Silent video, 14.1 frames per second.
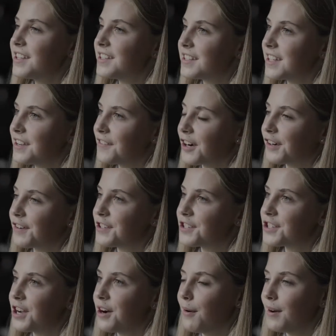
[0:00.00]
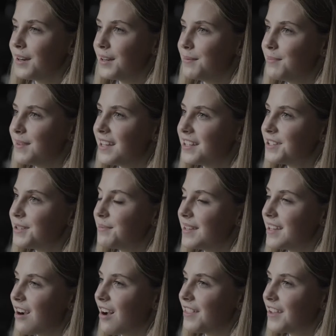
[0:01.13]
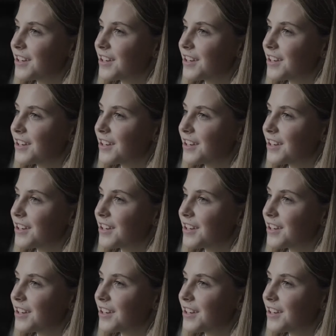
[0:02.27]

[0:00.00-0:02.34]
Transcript: the Steve Harvey Show wanted me to be on